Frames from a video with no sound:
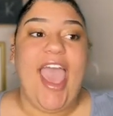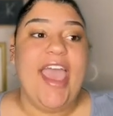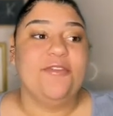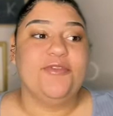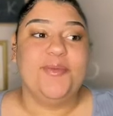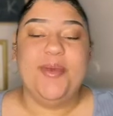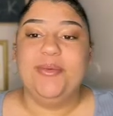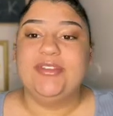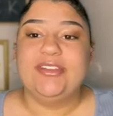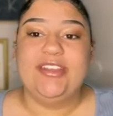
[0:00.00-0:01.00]
And for
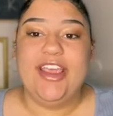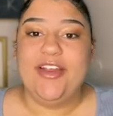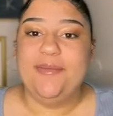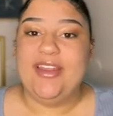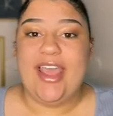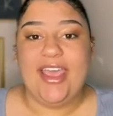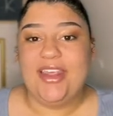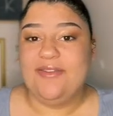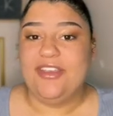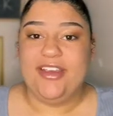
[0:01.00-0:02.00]
people to sit here and be
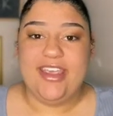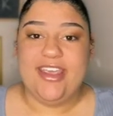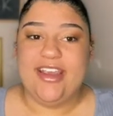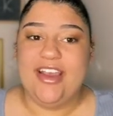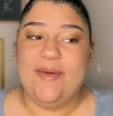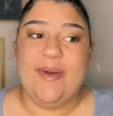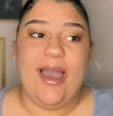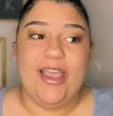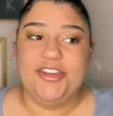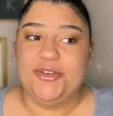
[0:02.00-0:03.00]
negative in your ear and
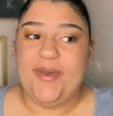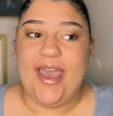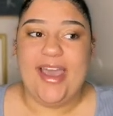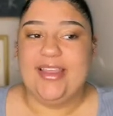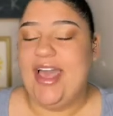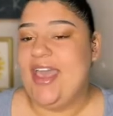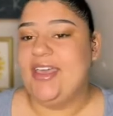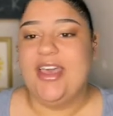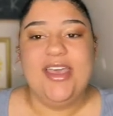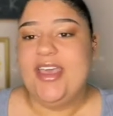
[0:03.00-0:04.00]
behind your back, like,